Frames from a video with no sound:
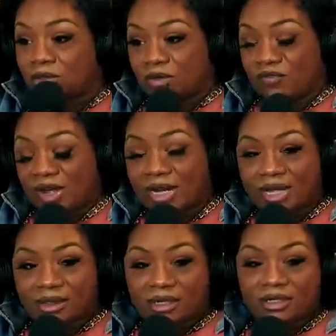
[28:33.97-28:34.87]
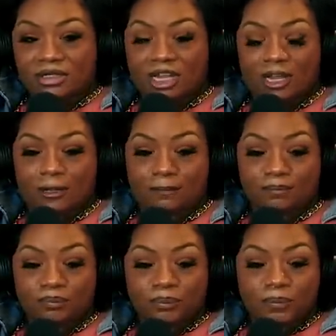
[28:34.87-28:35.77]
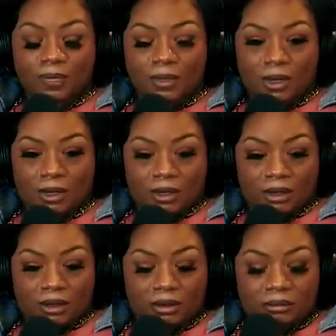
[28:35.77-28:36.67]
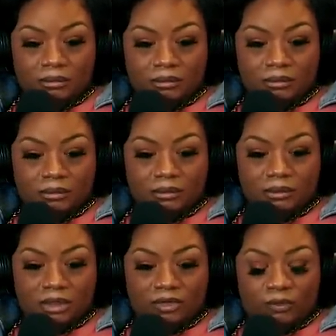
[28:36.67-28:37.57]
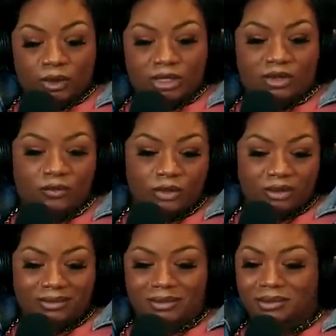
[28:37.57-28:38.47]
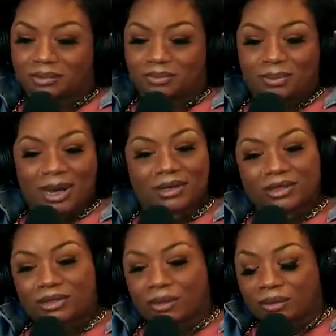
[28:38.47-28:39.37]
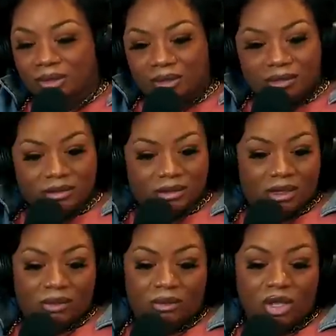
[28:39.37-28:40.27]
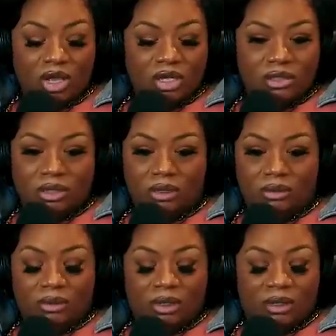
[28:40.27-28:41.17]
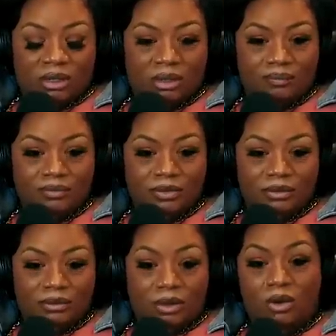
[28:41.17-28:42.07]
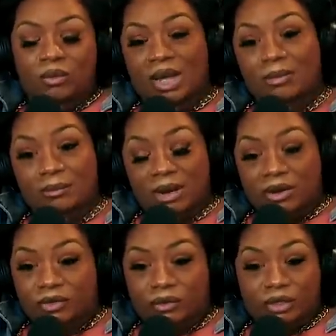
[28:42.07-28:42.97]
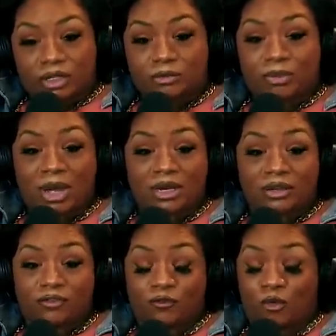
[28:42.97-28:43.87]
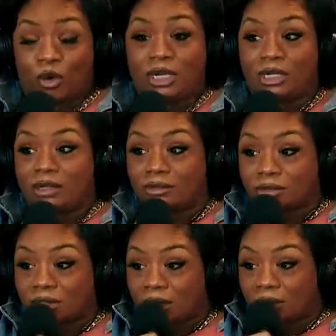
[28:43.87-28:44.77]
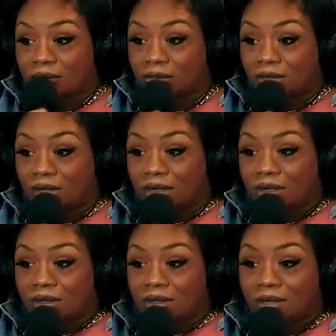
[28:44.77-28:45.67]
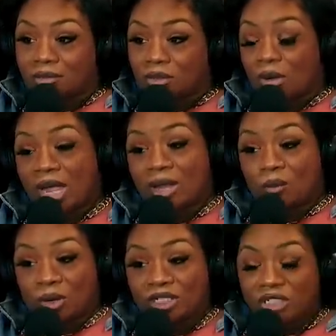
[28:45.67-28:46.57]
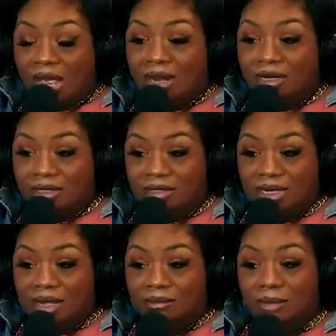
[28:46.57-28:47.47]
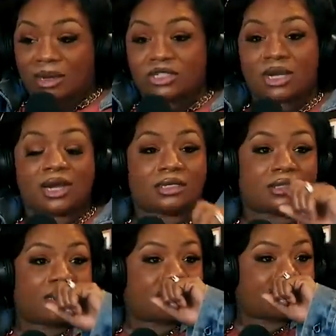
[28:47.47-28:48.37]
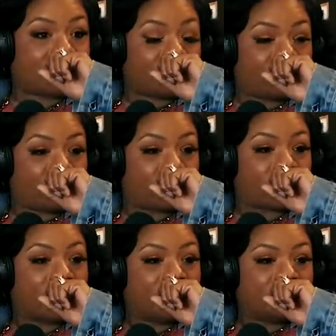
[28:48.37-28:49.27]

So if I got things like, um, if we if we it was probably thirty years ago. Yeah. So um, oh well, I've been married thirty years, probably forty years ago. Wow. So I had one child at the time, and my child is now thirty four.